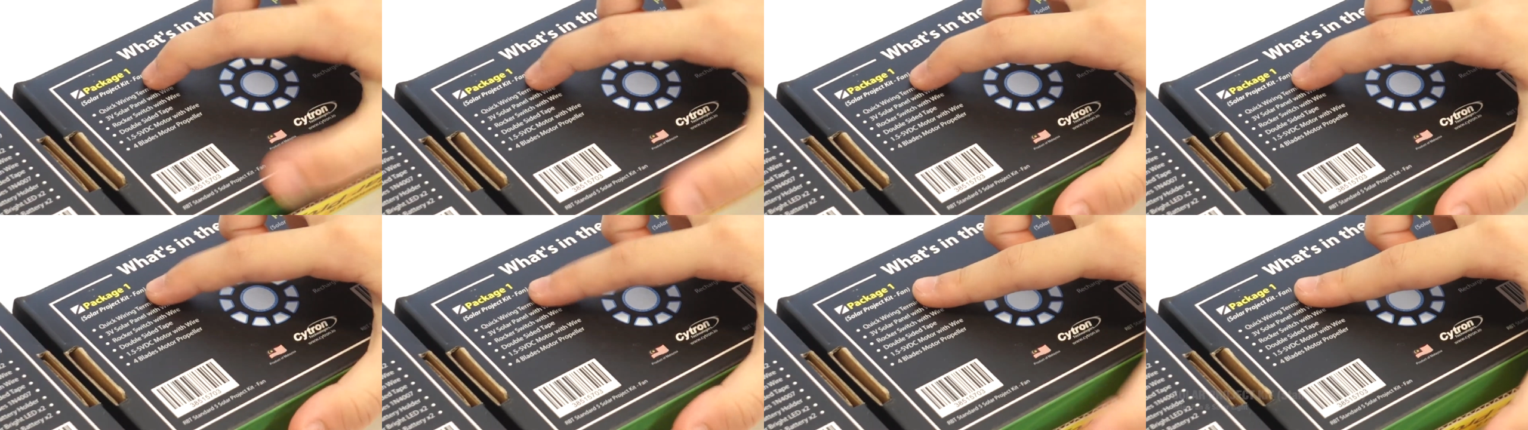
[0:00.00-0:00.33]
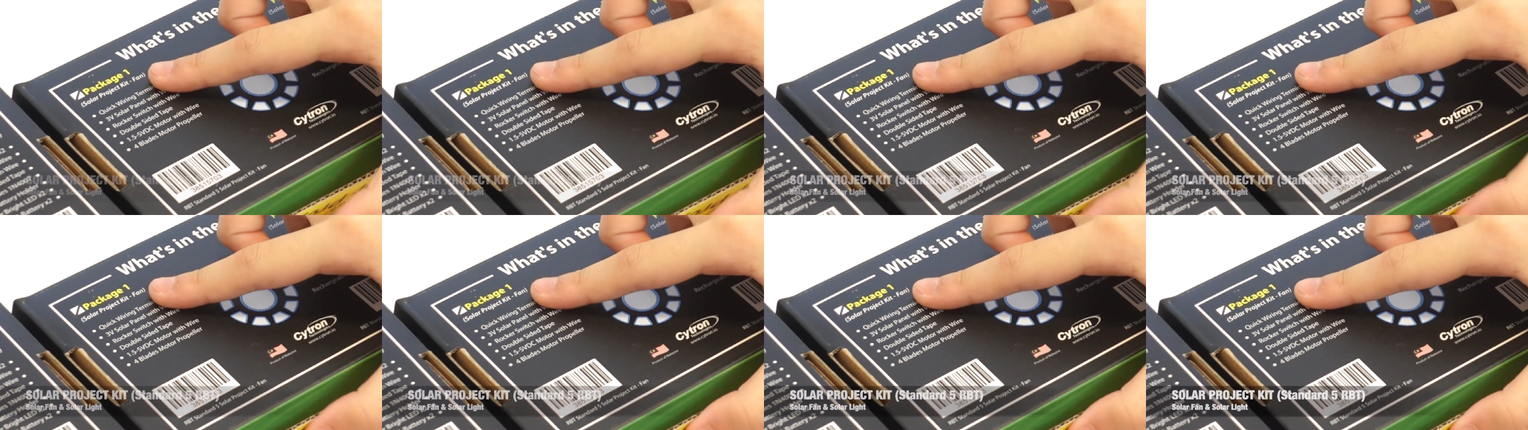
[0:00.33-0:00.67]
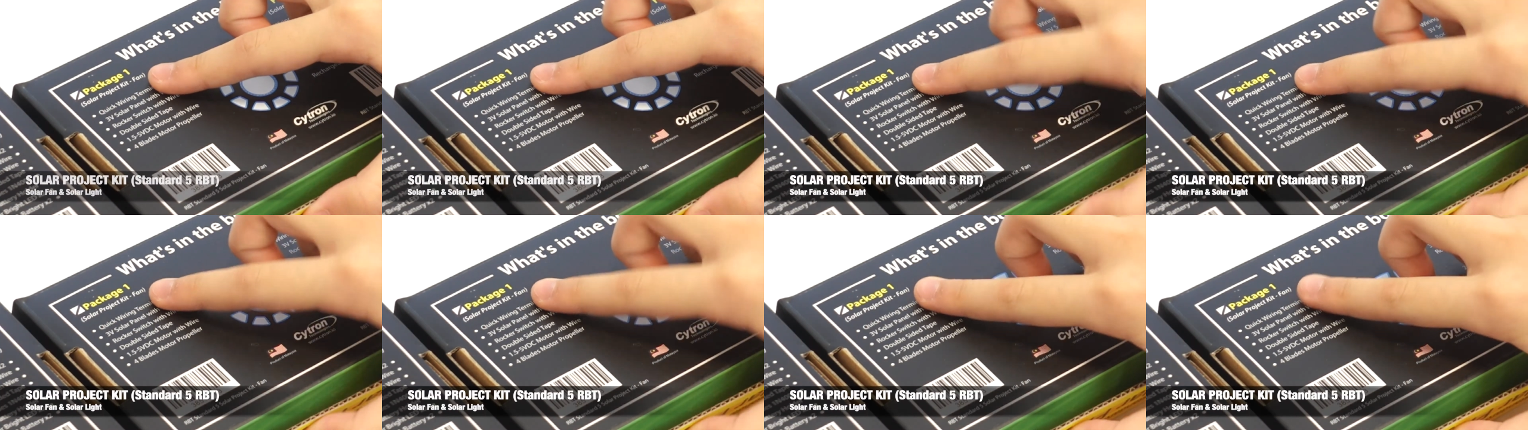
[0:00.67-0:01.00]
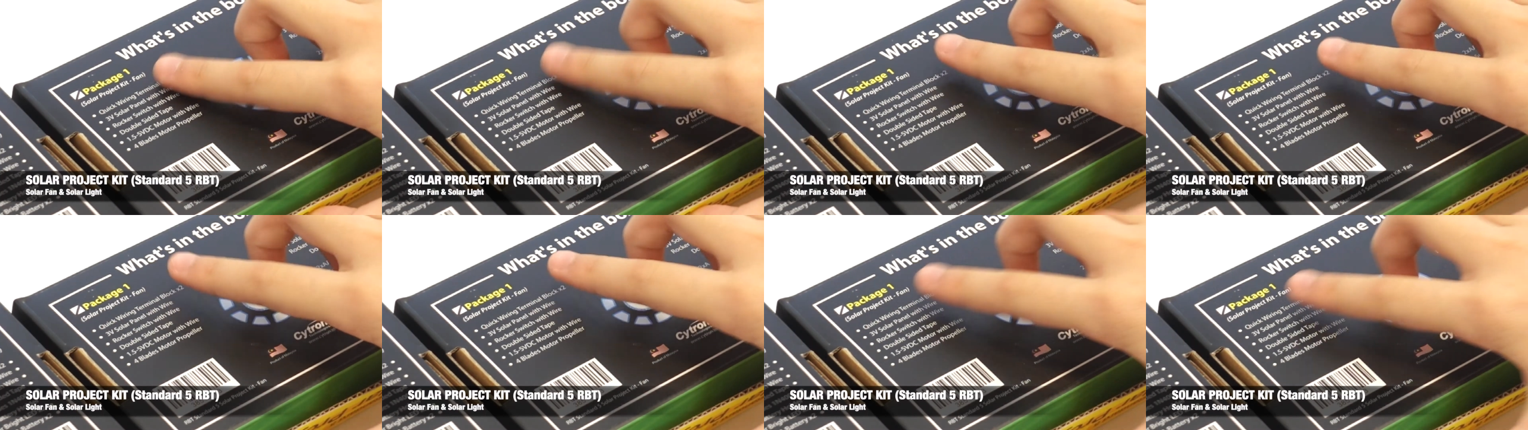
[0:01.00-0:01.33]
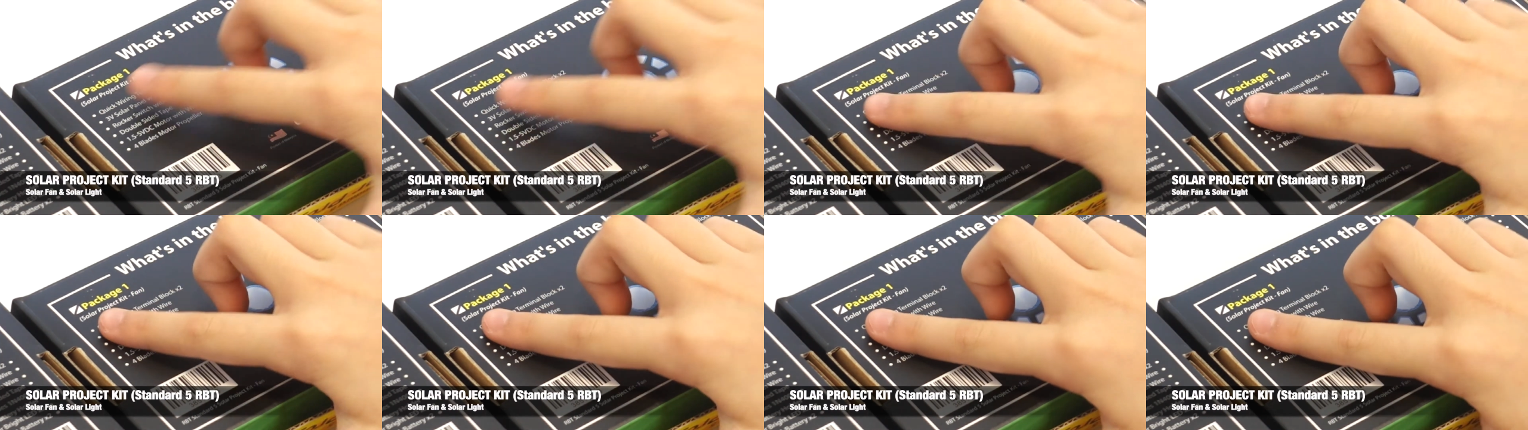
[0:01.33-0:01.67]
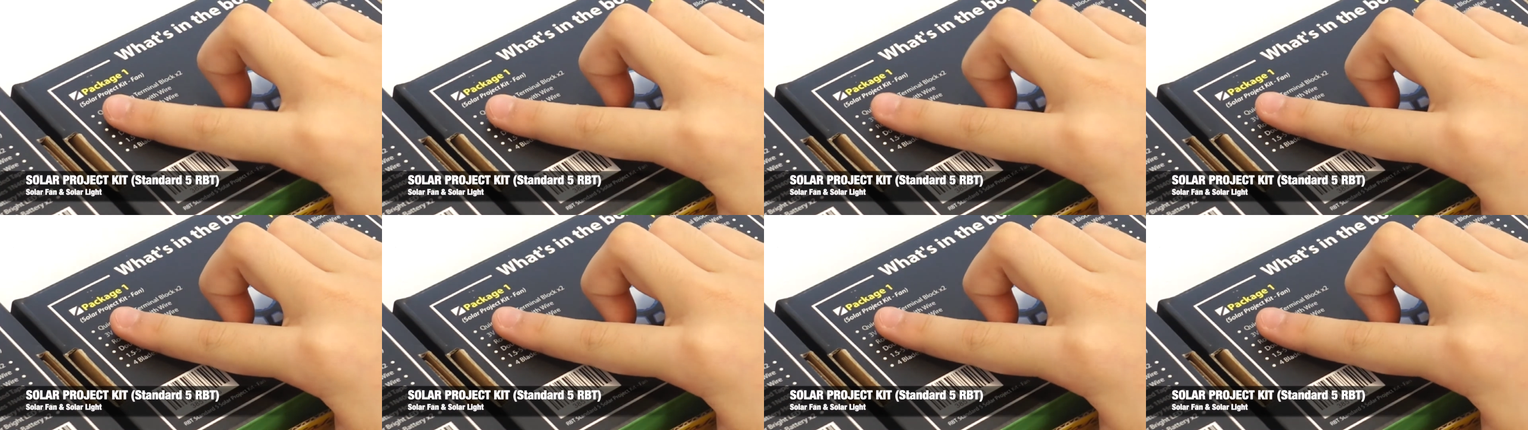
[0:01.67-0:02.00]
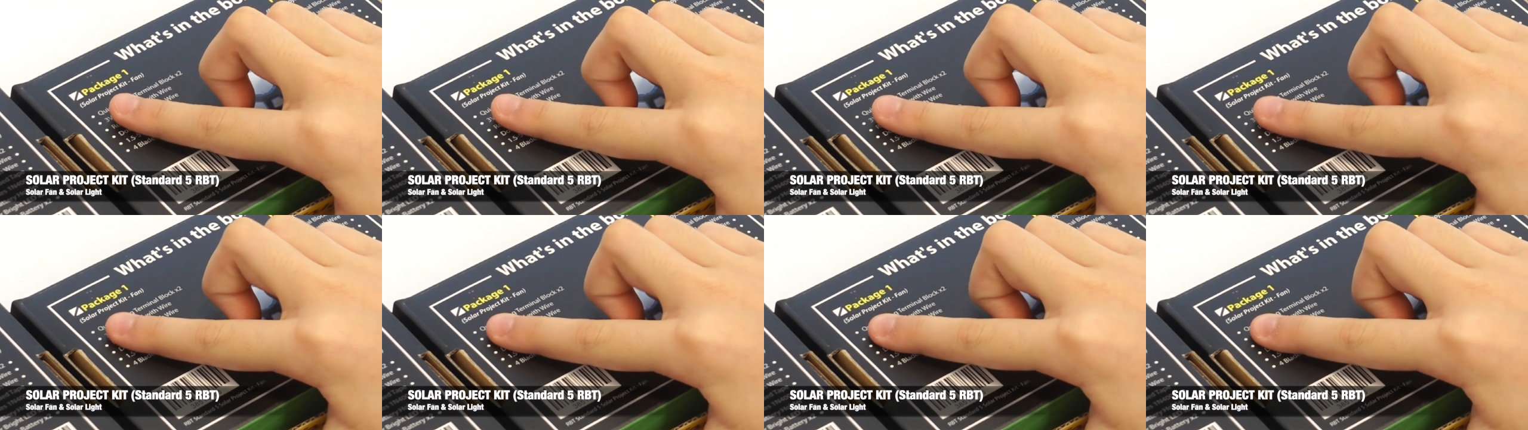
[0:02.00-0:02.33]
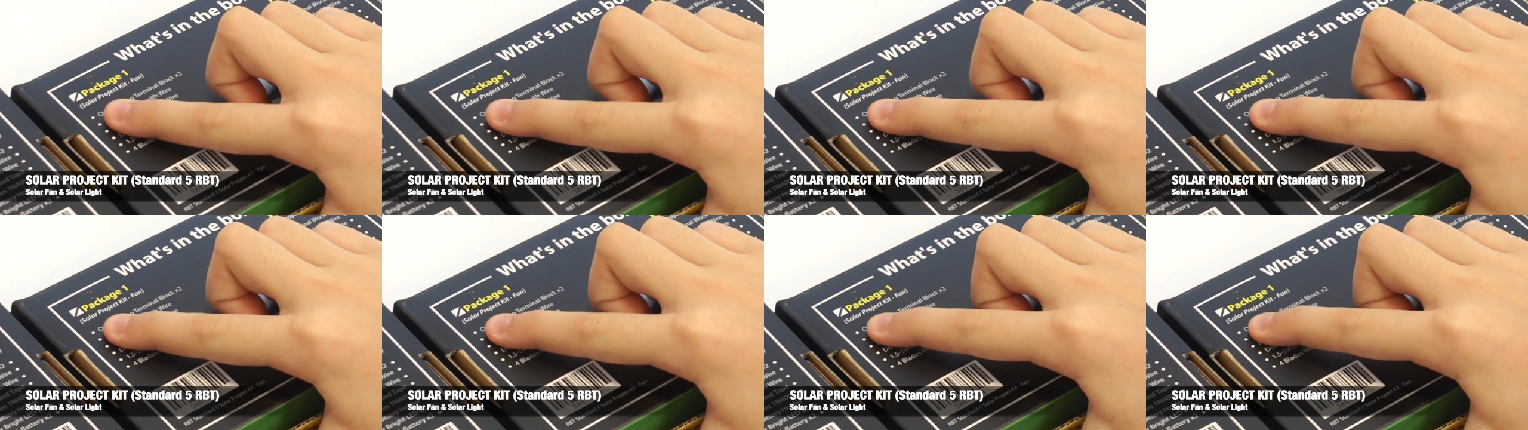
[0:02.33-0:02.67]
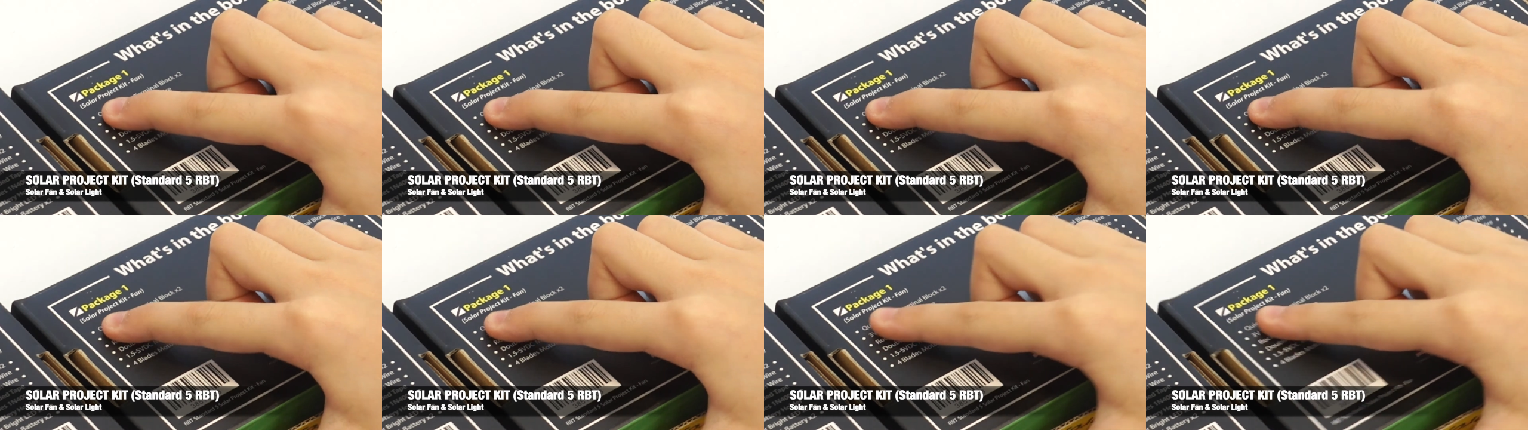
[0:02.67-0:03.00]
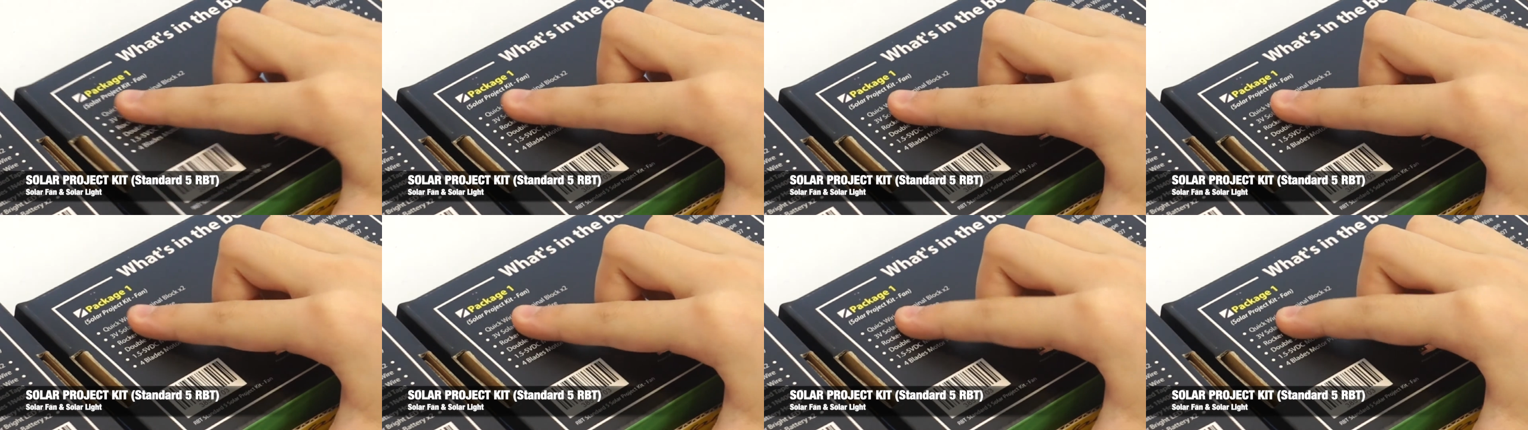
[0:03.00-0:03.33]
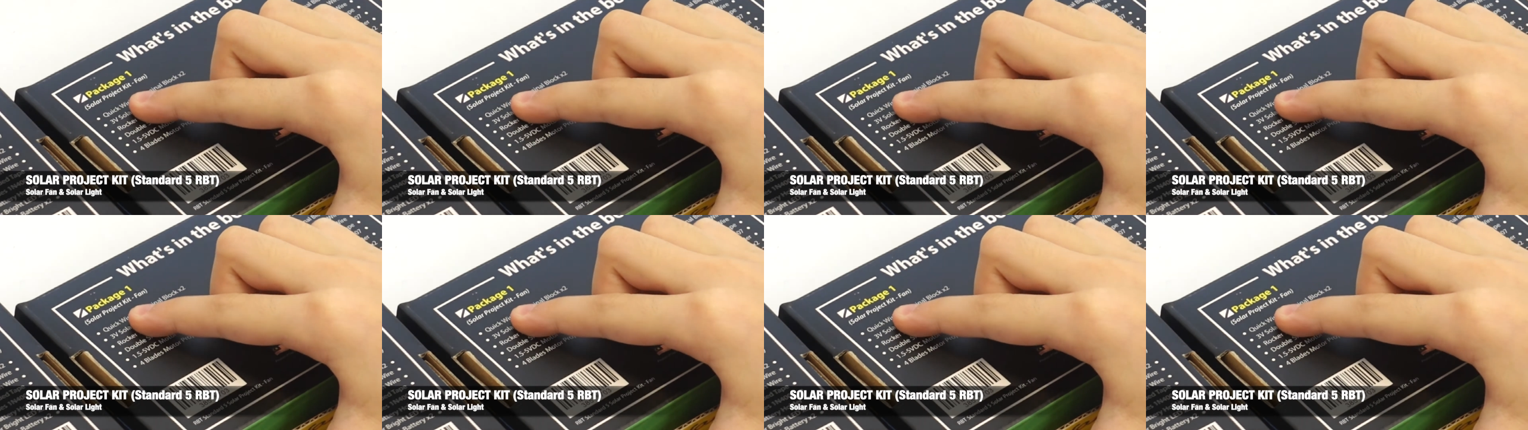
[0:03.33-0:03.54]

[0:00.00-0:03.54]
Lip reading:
No face is visible, so there are no lips to read.